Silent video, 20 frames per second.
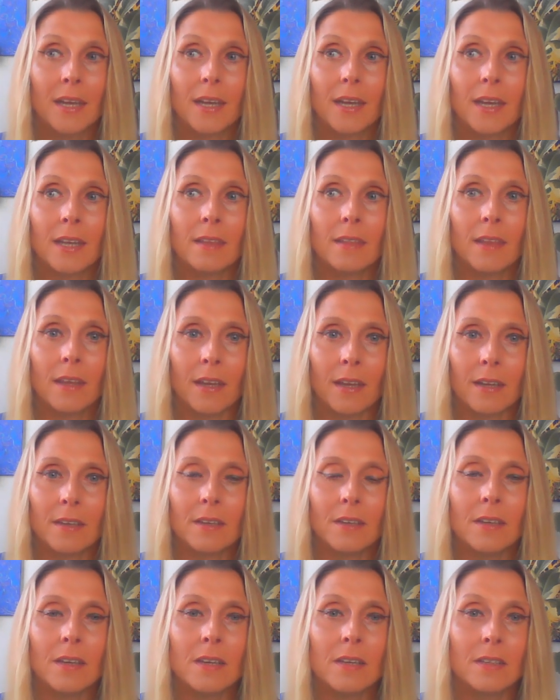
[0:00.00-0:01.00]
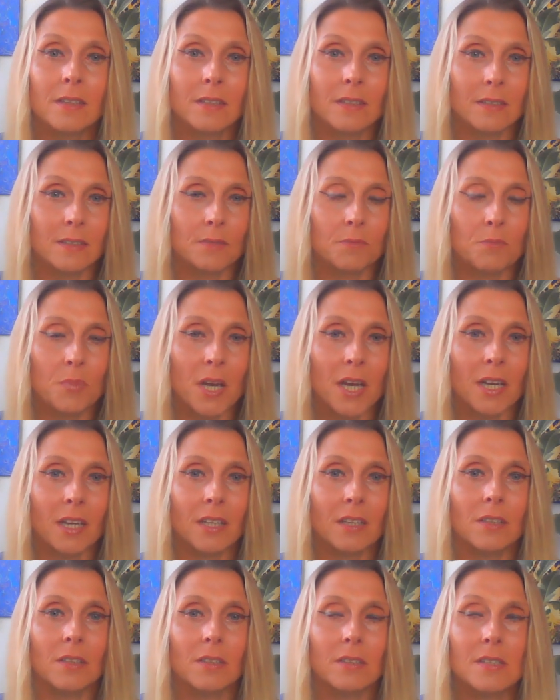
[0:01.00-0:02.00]
And then
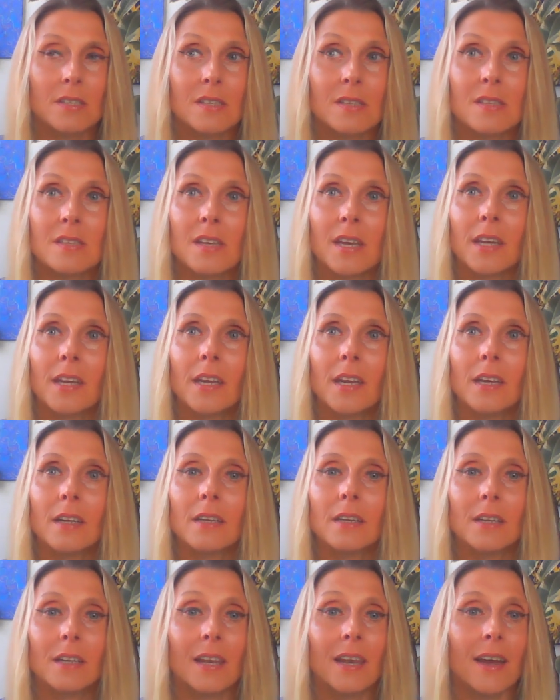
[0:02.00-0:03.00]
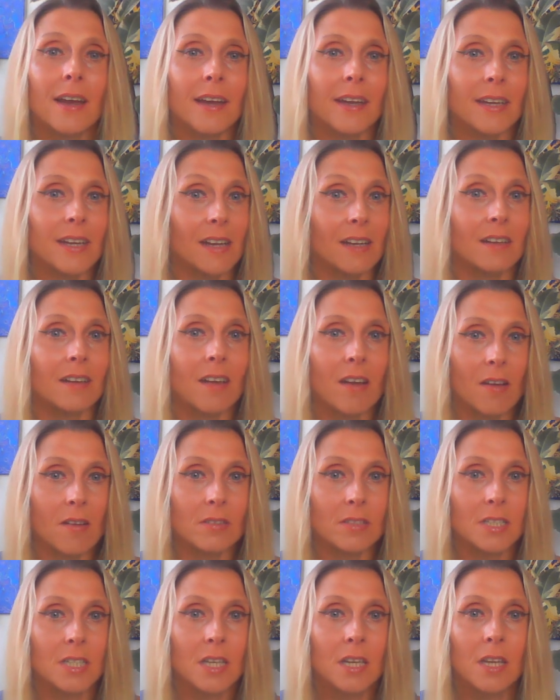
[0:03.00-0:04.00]
by saying lie a
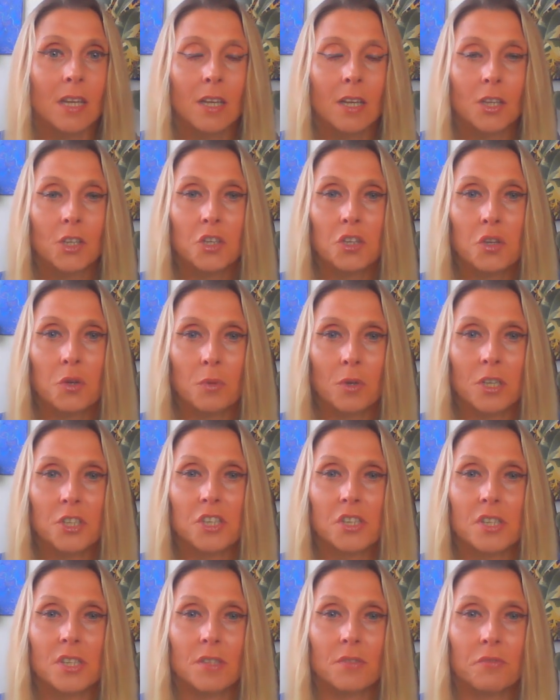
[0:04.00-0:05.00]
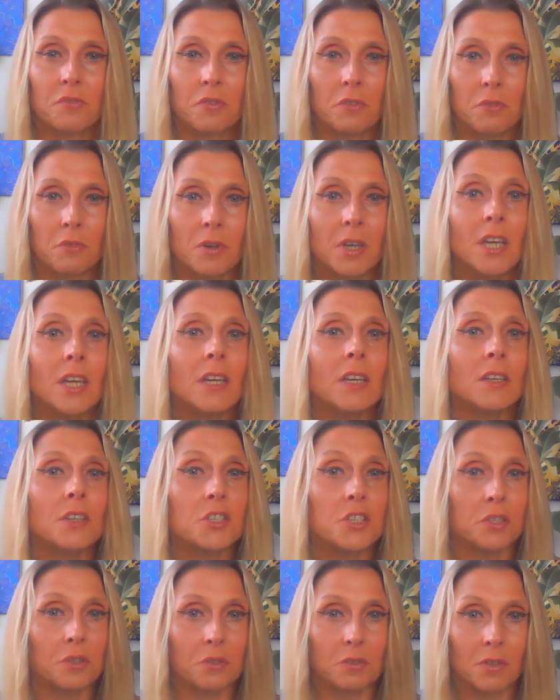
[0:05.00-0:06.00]
lot, you are just free
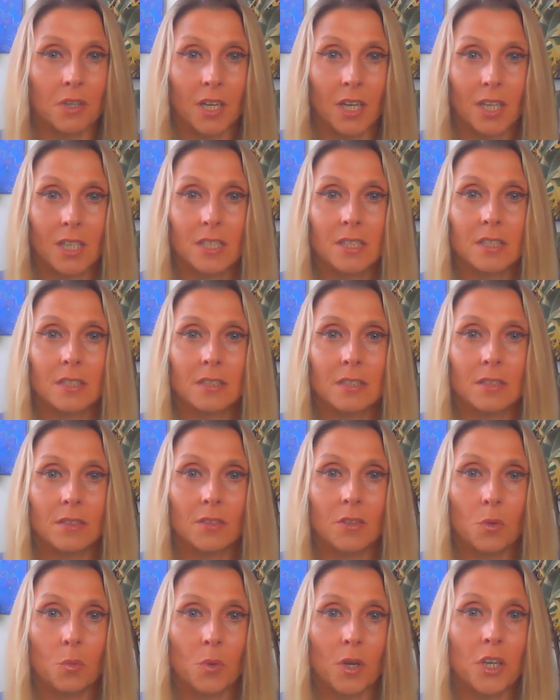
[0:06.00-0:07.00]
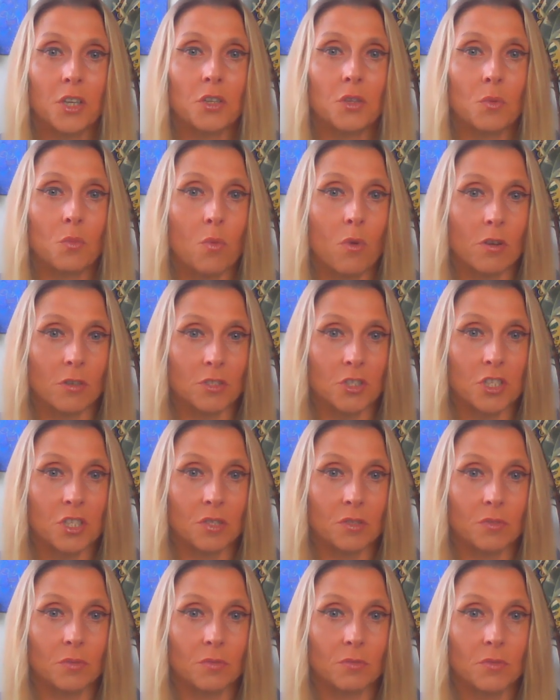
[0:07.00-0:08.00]
to create it the way you want
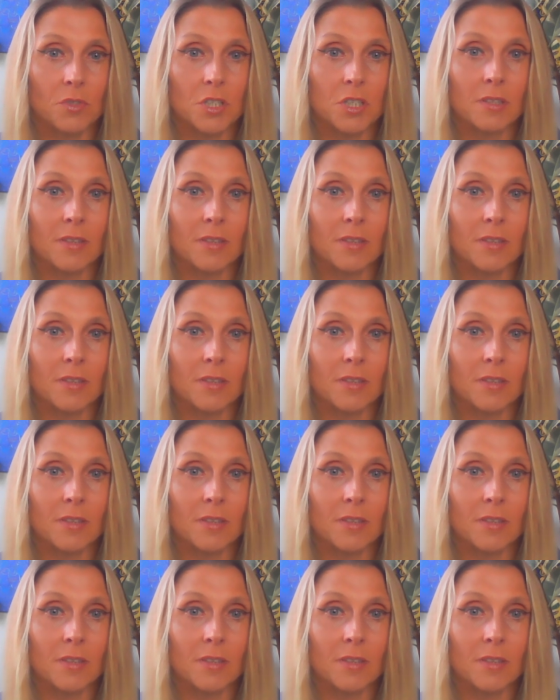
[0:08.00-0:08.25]
to